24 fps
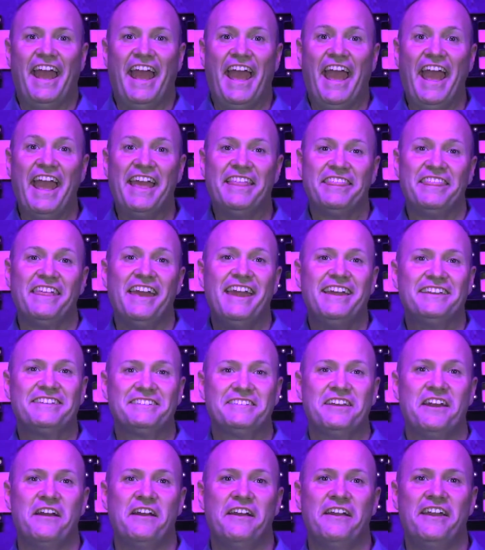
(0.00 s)
Hey, thanks,
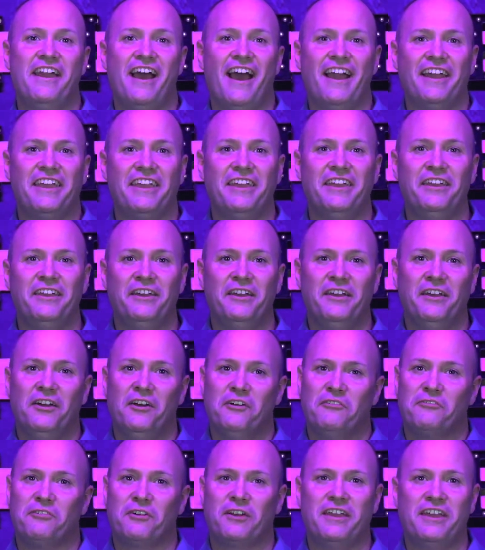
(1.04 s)

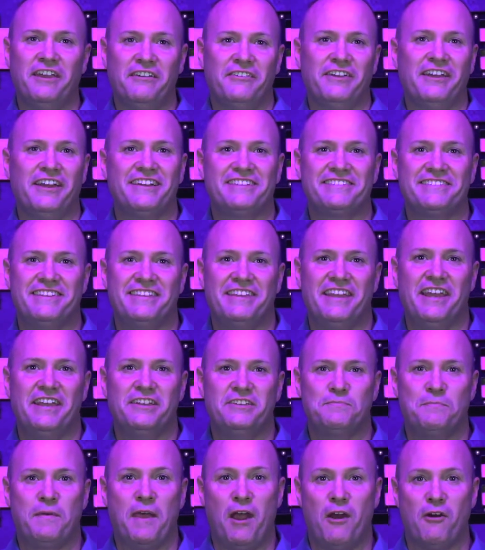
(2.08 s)
Teriyaki, for giving us
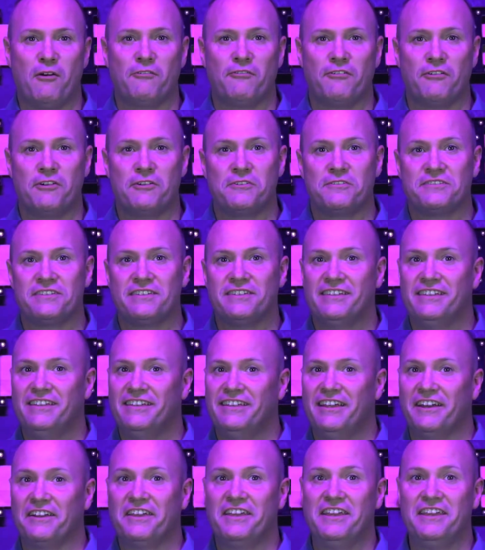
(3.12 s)
today's power verse.
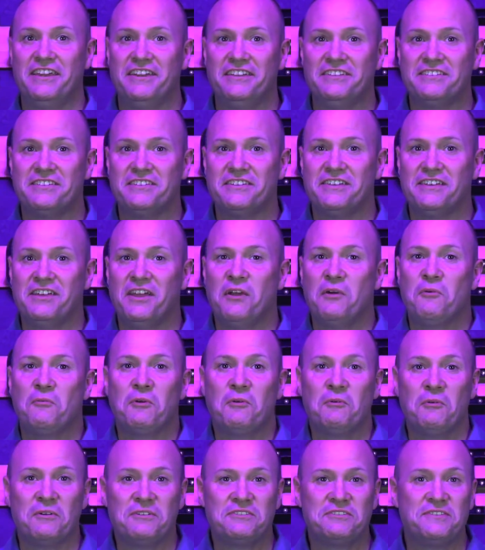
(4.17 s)
Now, kids,
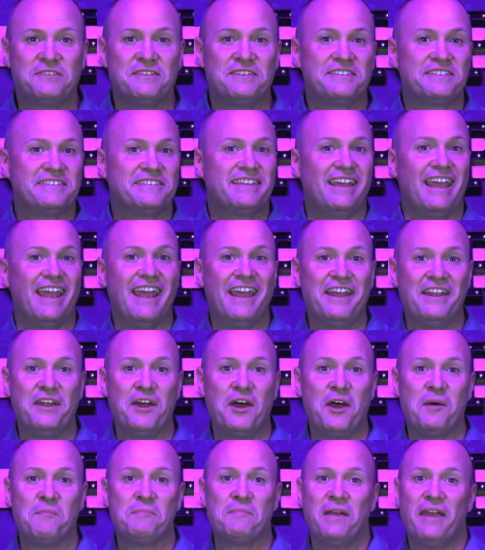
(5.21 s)
we want you to stand
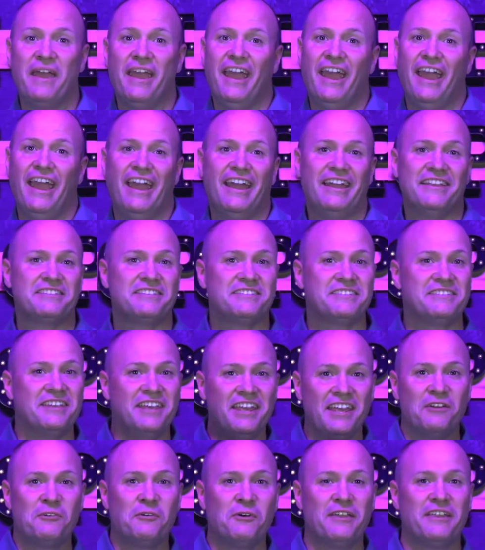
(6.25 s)
up and
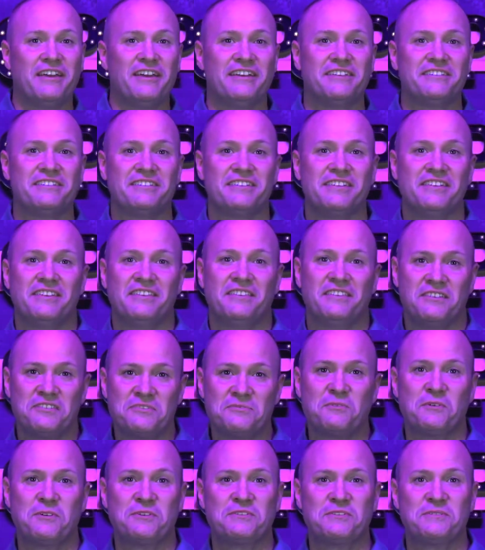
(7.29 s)
sing with us this
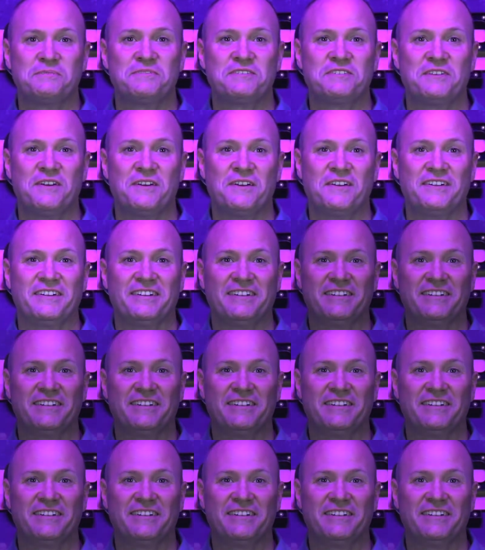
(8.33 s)
worship song.